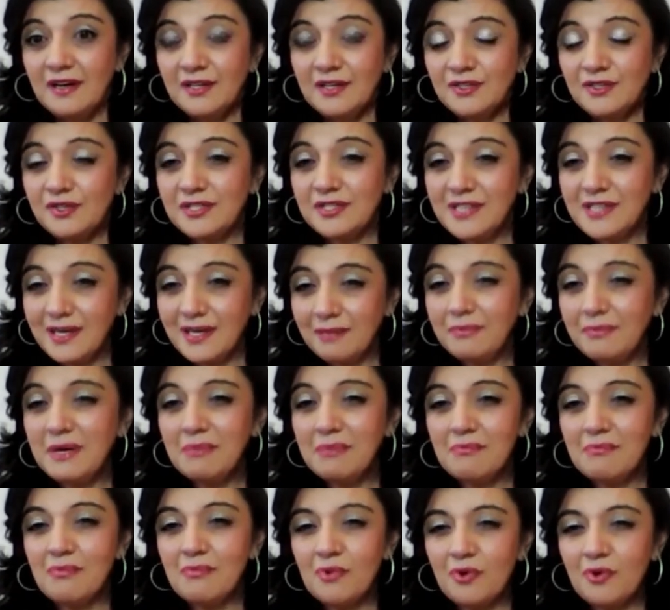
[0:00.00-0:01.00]
So tell me
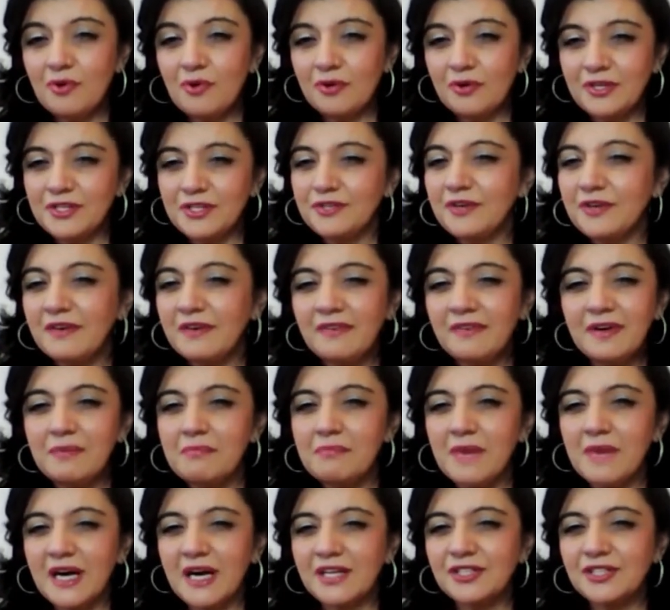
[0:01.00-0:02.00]
more. Did you ever
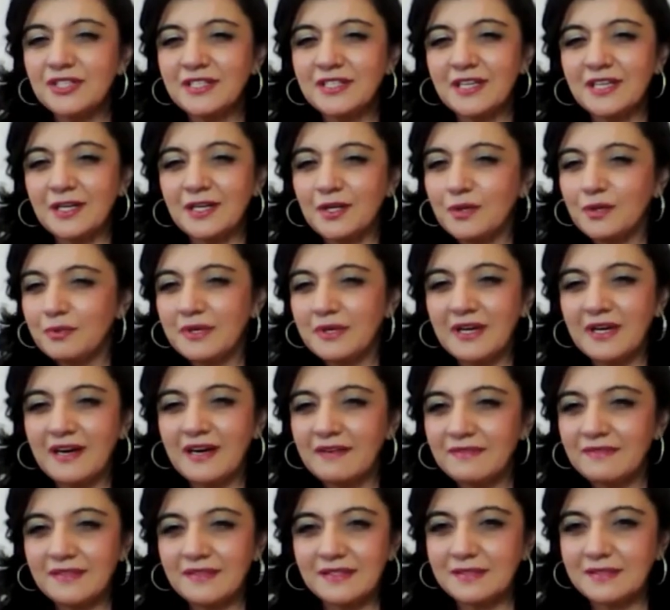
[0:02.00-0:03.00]
imagine that you would
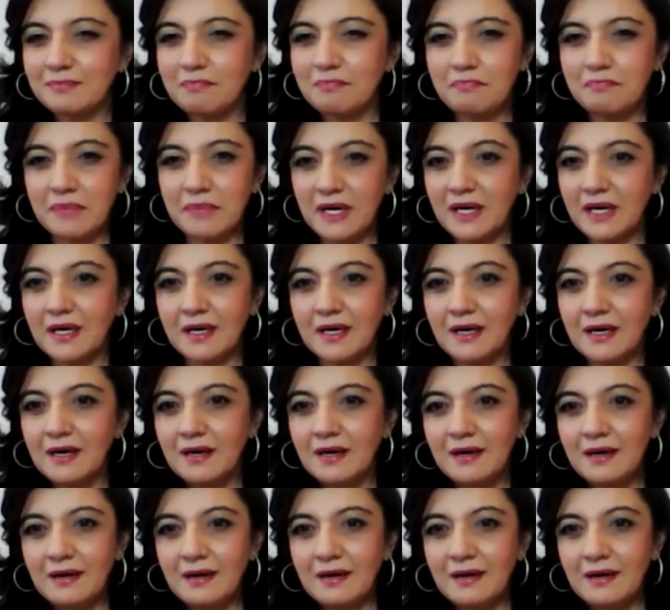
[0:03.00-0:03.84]
have this big,